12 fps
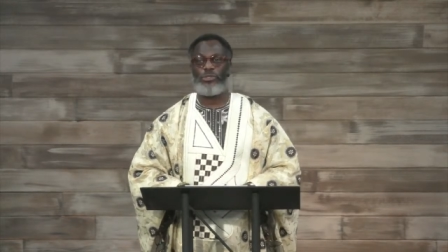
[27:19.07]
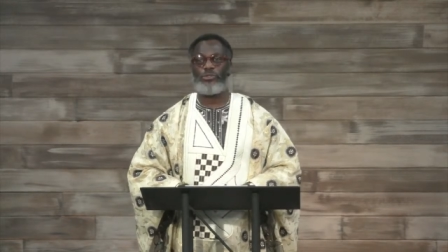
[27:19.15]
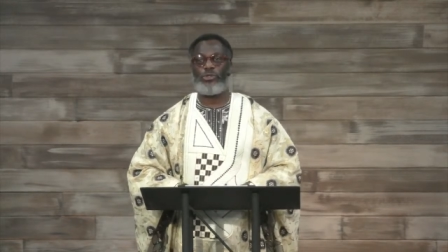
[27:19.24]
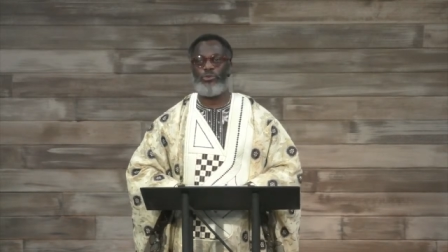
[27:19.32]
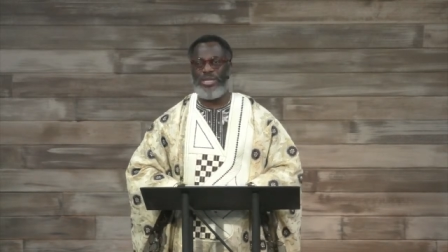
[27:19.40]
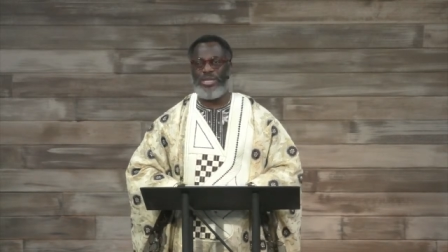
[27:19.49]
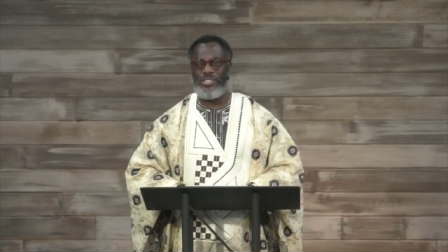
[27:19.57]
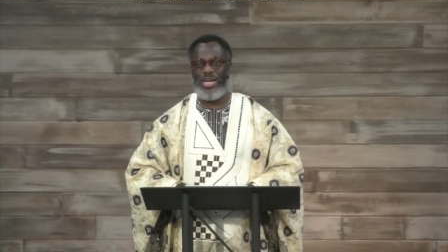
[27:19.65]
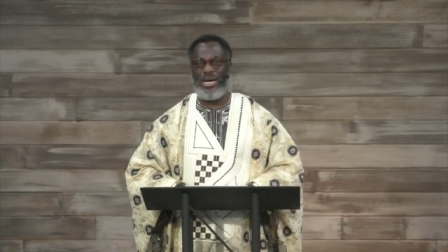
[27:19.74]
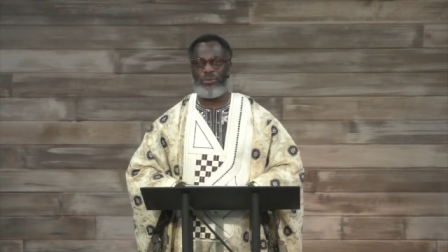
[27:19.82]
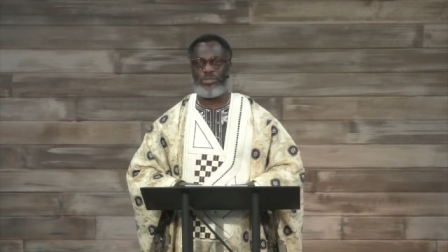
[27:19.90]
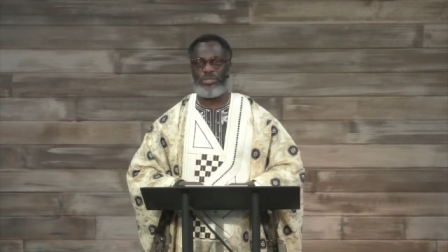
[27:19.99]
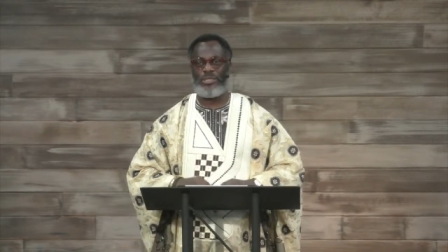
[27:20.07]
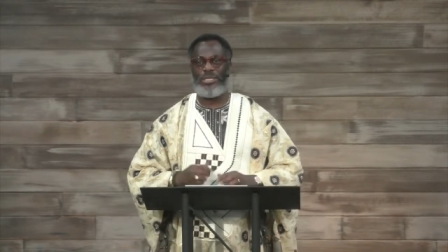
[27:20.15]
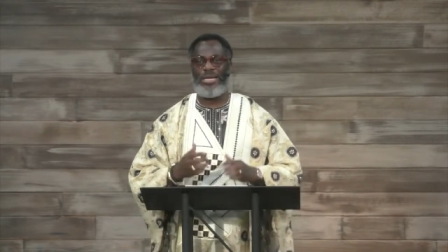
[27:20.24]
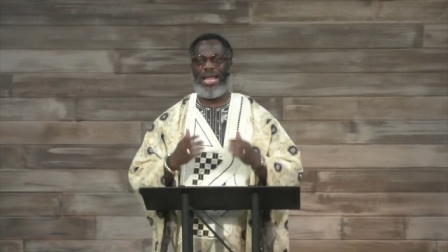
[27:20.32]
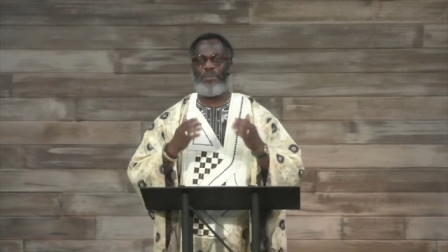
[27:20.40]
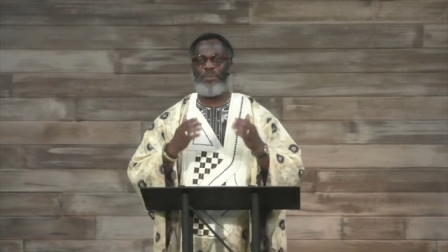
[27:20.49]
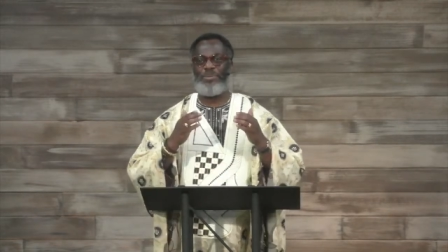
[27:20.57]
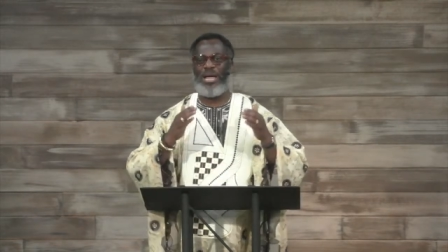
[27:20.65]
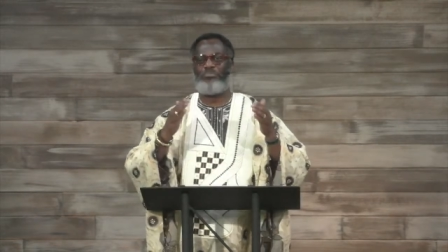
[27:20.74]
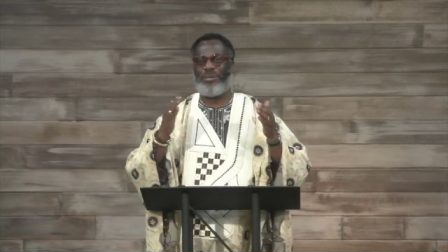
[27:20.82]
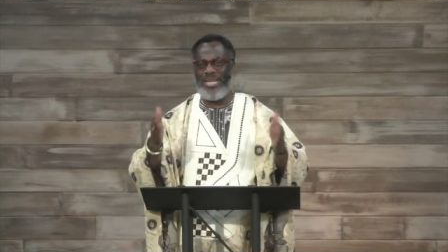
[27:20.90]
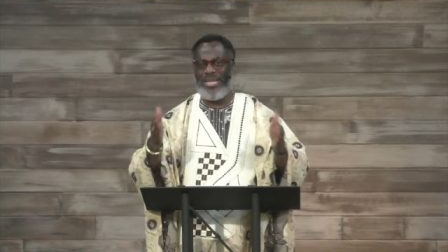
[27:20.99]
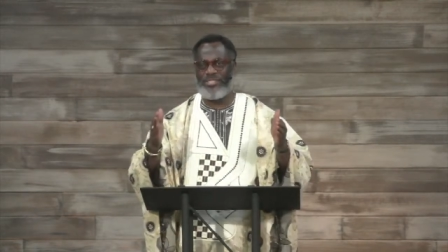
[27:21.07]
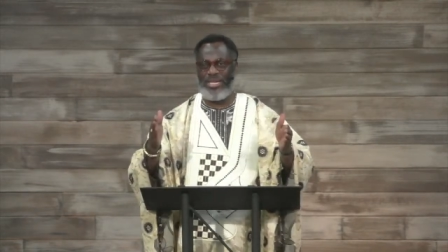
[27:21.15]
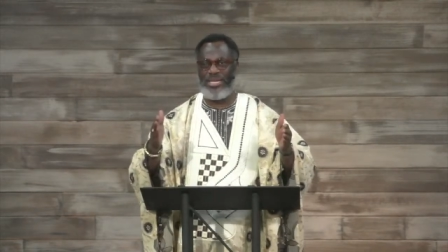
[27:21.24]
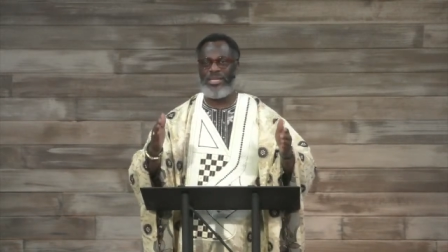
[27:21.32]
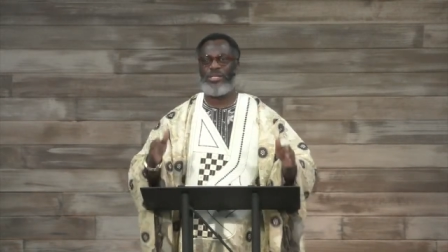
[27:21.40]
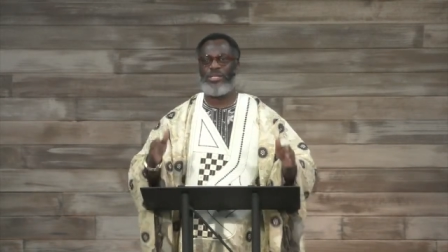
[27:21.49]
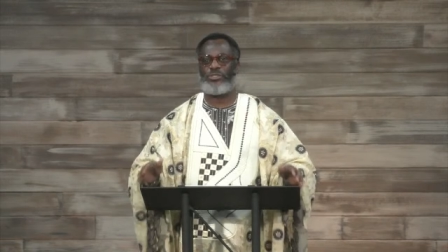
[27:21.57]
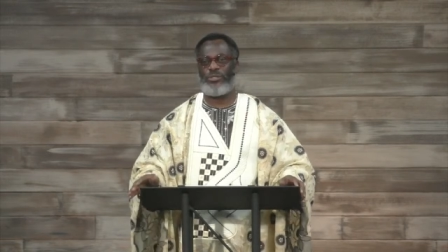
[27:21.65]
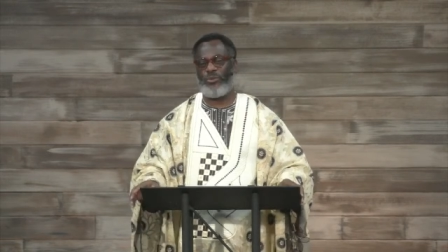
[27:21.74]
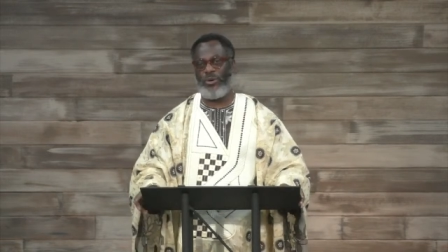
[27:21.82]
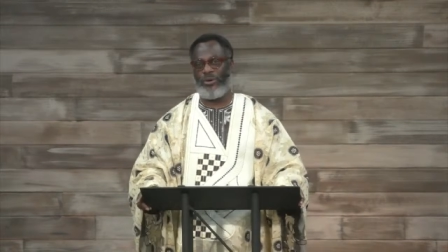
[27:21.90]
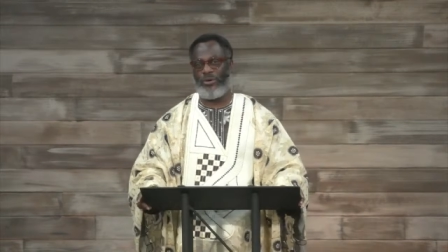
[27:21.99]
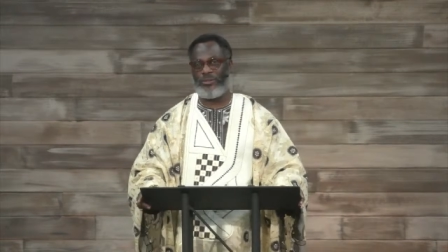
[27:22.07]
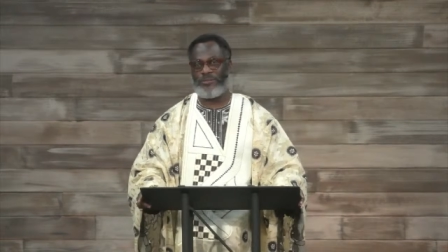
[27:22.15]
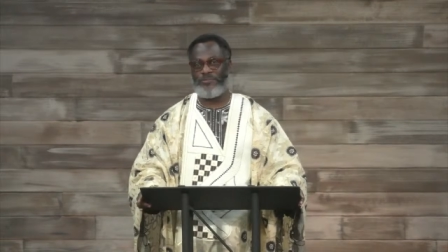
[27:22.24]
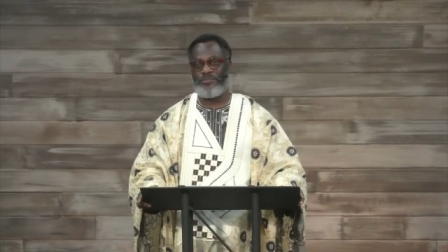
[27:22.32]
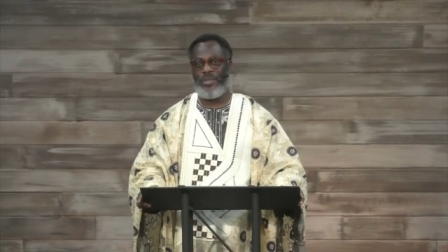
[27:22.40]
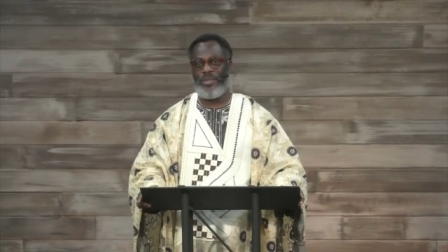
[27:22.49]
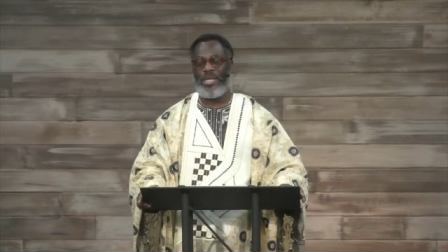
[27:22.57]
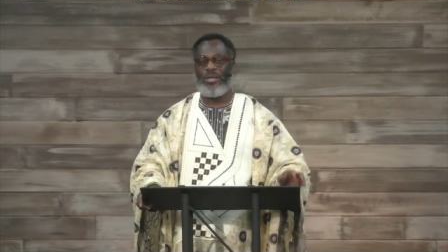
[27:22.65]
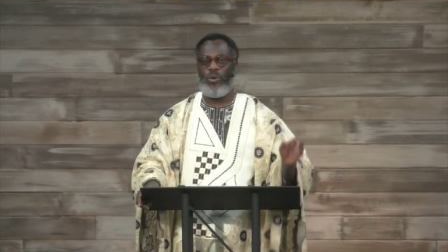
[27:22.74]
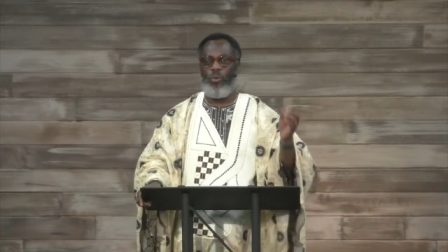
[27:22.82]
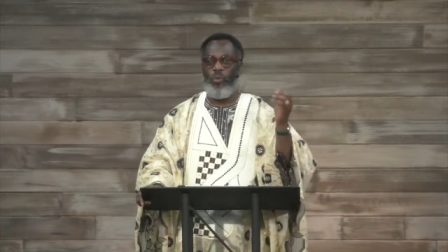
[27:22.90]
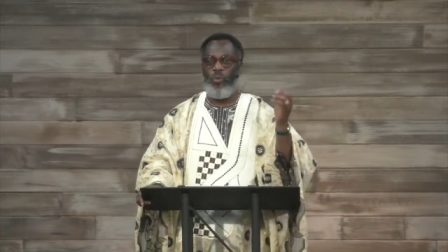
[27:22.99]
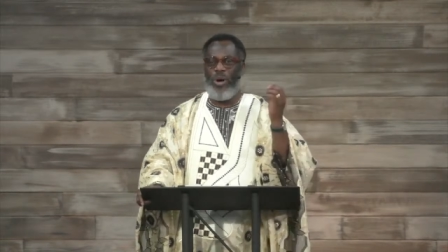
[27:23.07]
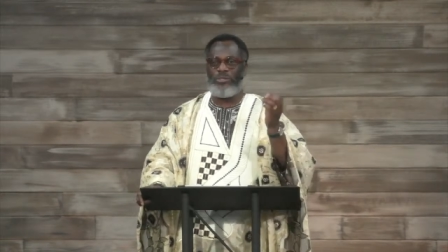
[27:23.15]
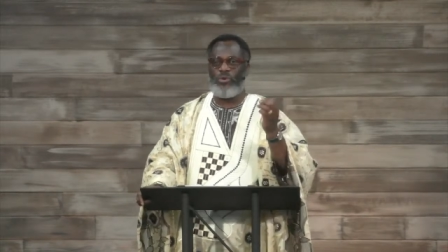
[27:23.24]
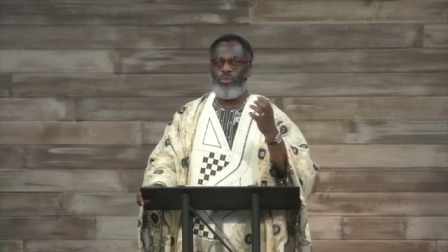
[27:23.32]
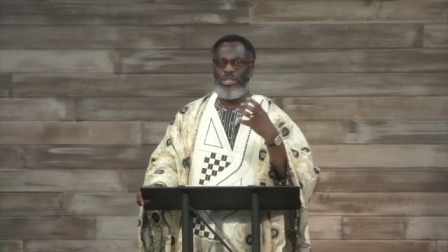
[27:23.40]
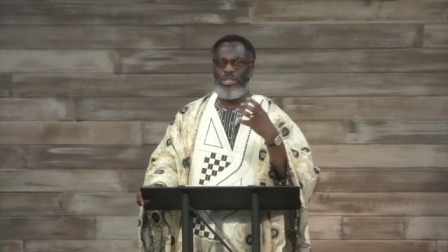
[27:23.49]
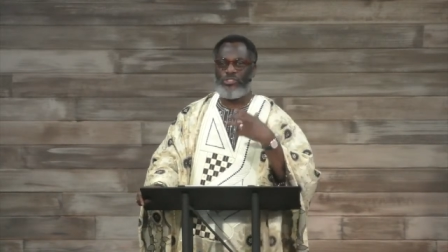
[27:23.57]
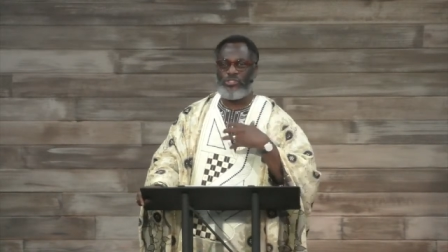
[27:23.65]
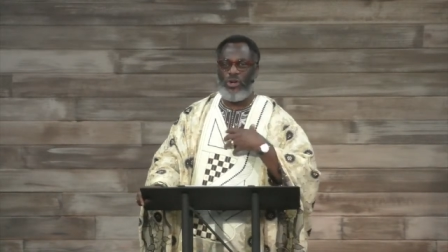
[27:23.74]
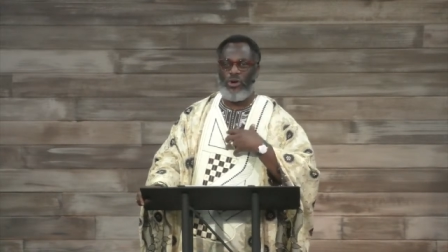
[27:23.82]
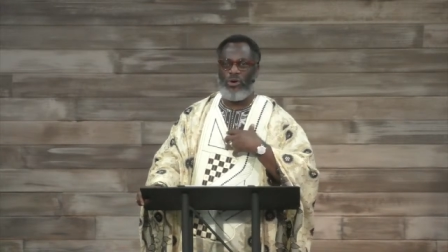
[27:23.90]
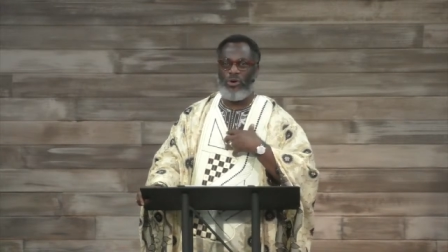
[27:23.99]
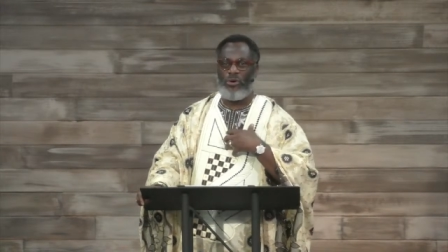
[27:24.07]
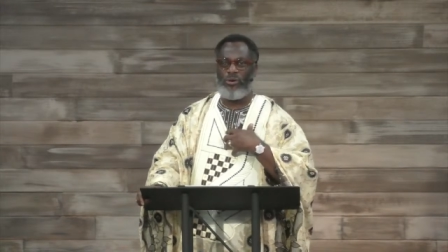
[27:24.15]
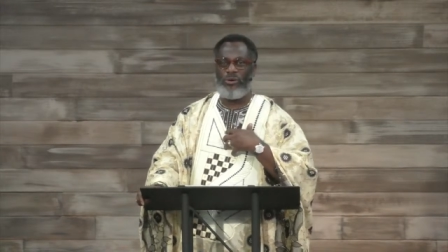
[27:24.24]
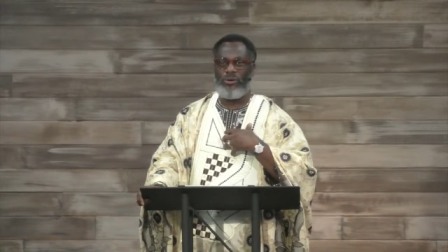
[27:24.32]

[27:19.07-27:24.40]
to reach out and be a blessing to the world. What we saw